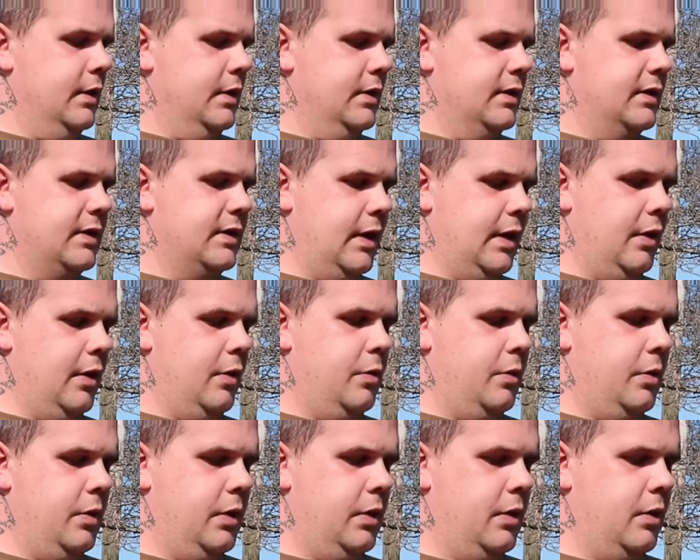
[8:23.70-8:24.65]
So
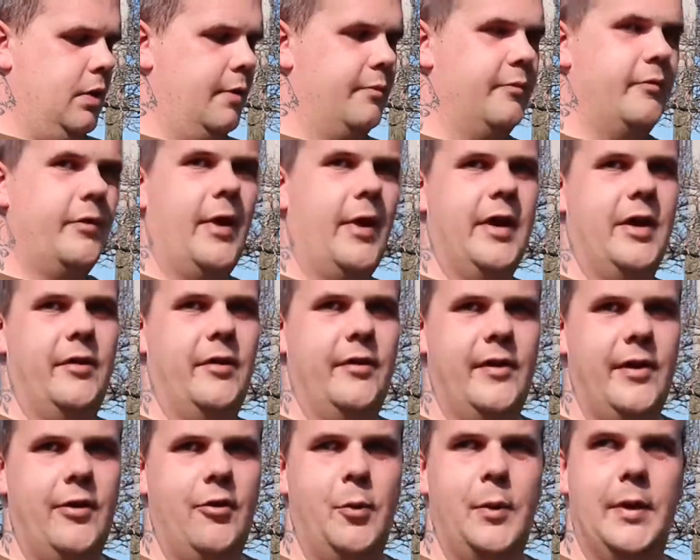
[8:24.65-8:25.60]
I'm very
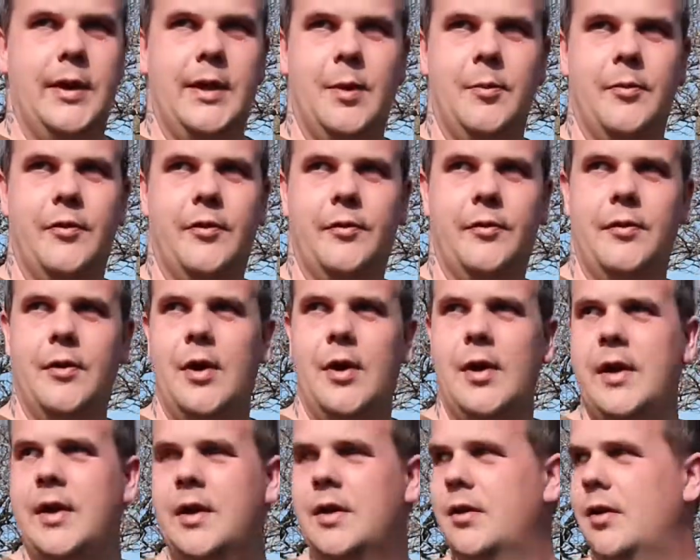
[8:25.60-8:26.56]
considerate when it comes to
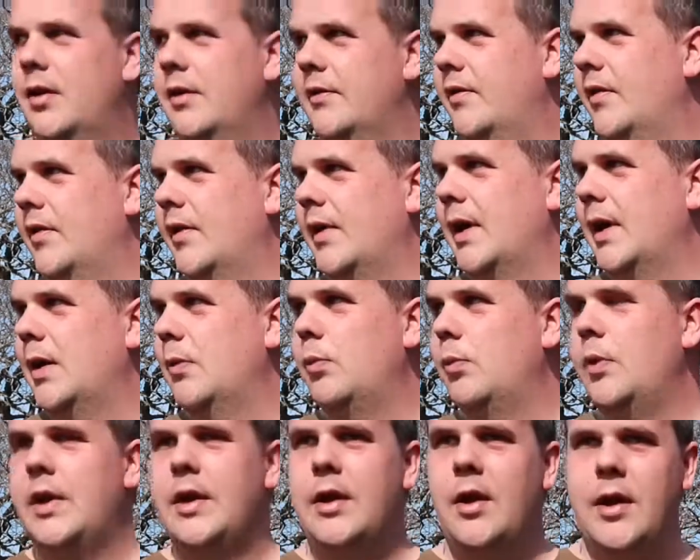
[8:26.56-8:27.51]
flying. Like today,
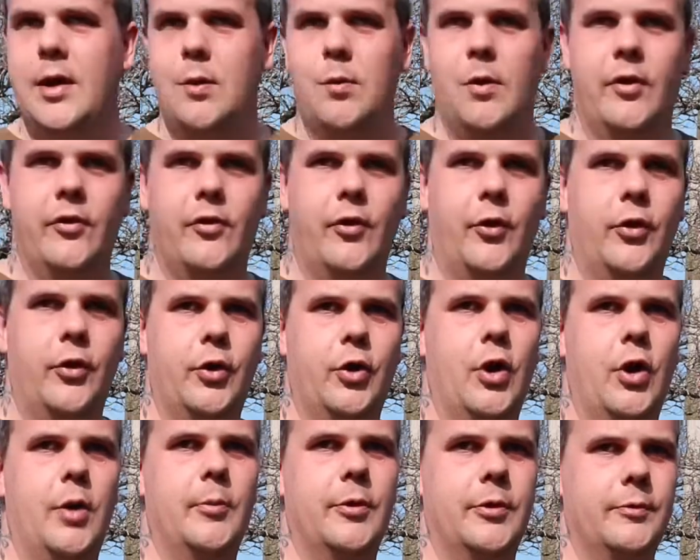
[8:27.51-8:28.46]
we're the only ones on the
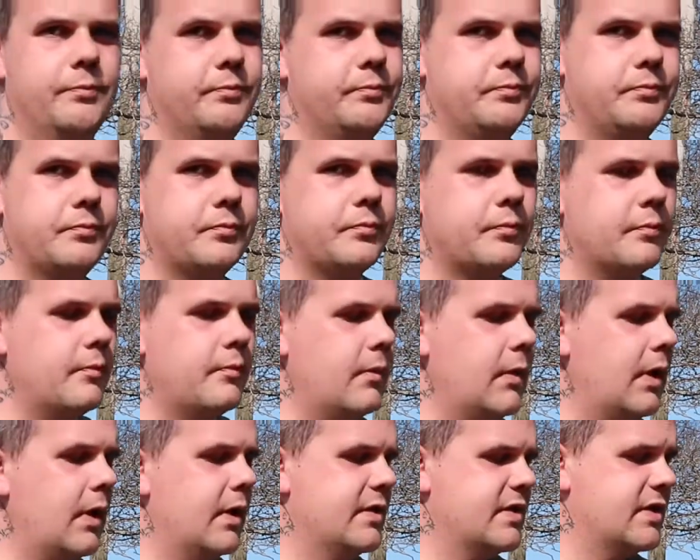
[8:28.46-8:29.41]
common,
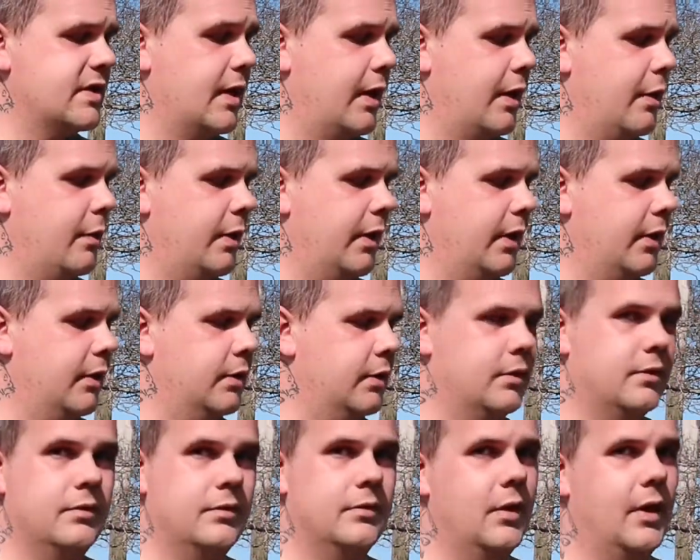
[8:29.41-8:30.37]
so
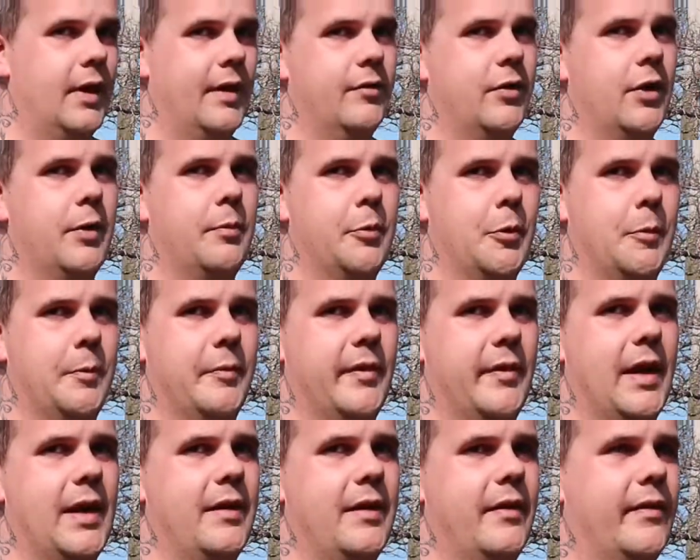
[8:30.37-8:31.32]
I have no problems
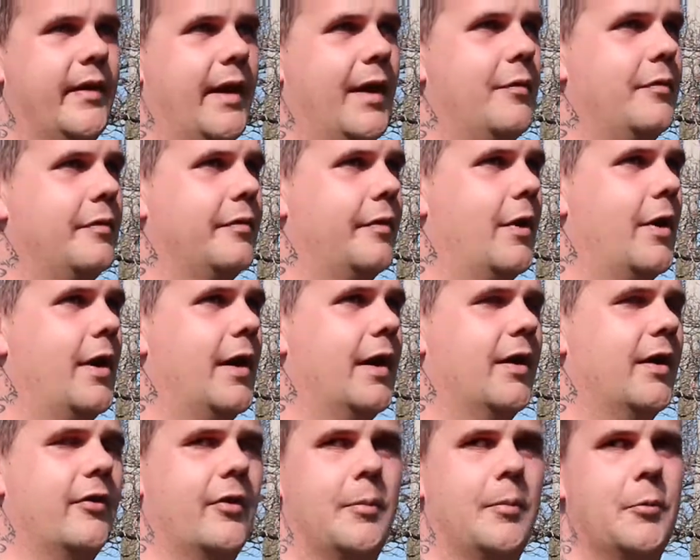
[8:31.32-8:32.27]
getting this out and flying
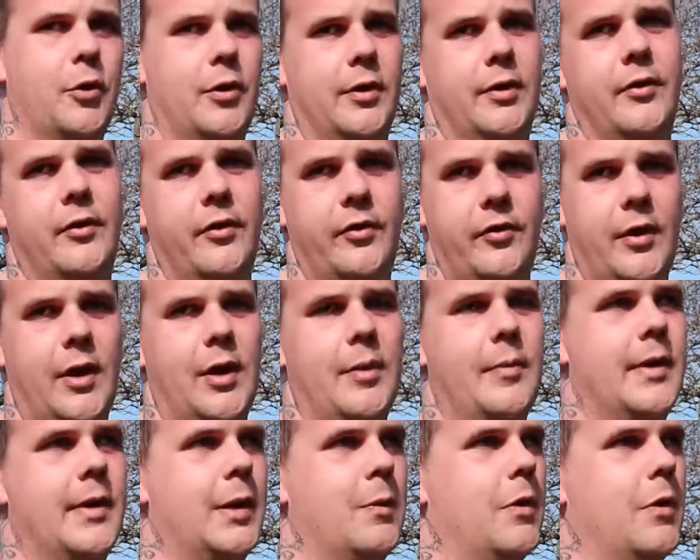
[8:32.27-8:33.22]
it, because I'm not going to disturb
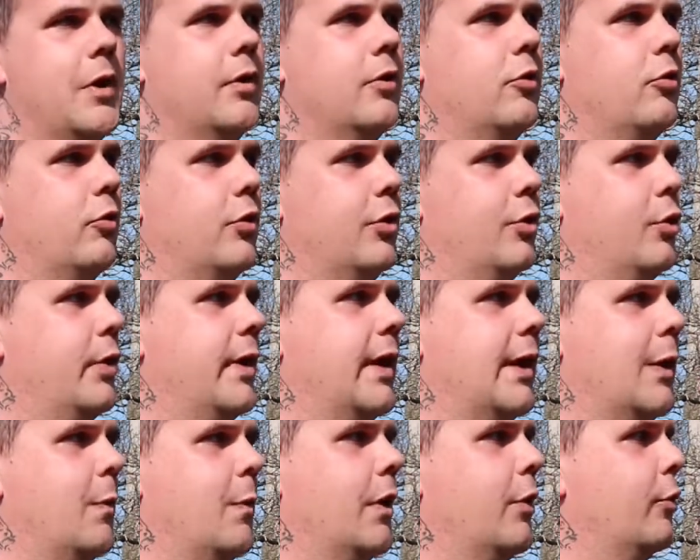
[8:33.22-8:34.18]
anyone or annoy
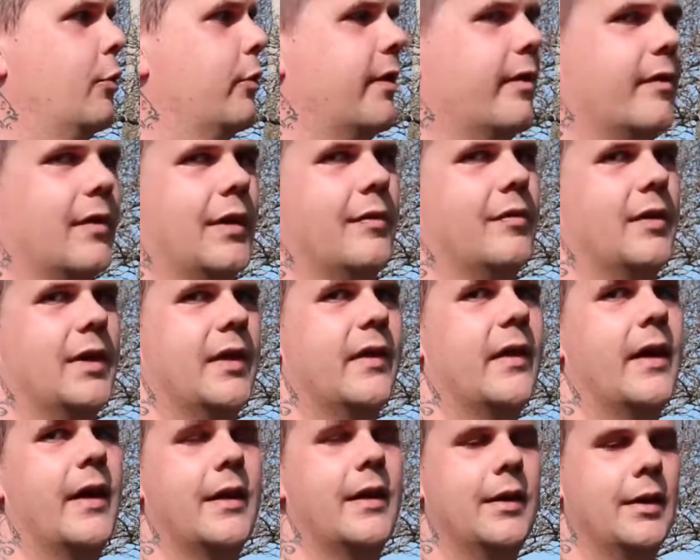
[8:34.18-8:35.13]
anyone on this lovely
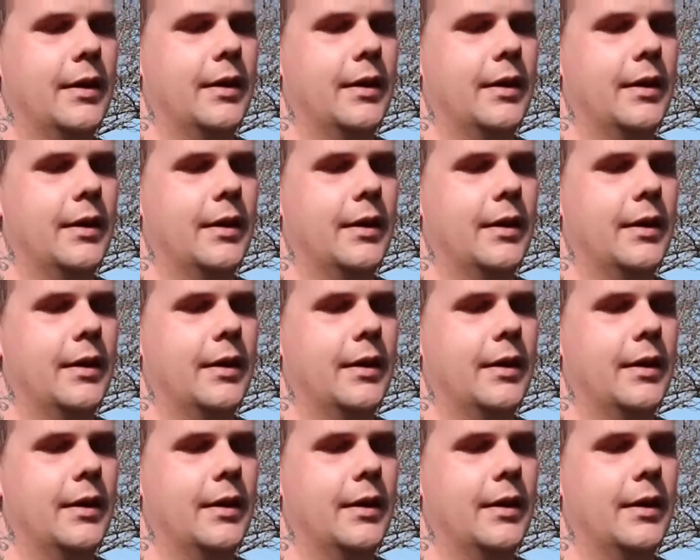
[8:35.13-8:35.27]
day.